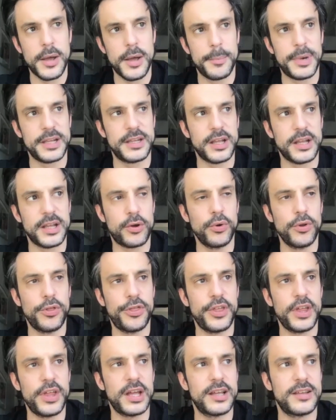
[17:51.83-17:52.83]
But the good
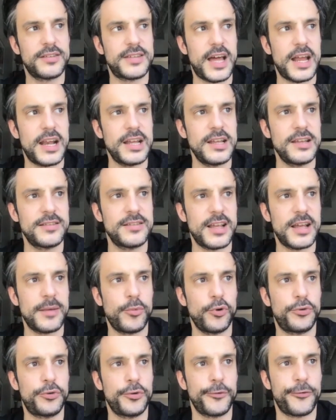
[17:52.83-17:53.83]
thing is that he is
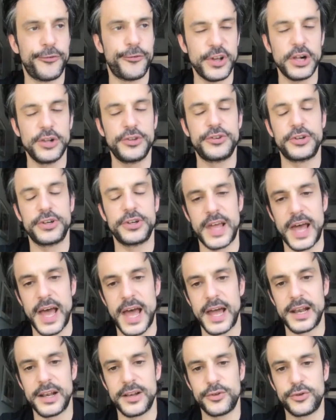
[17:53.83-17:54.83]
able to filter
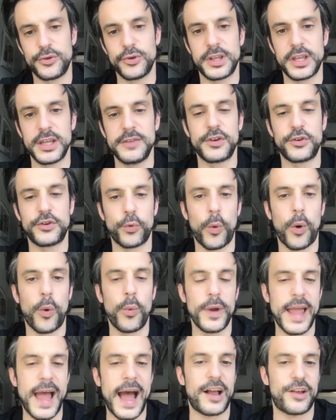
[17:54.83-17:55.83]
that to give us what
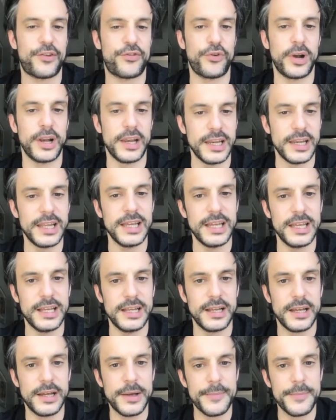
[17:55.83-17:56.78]
we actually need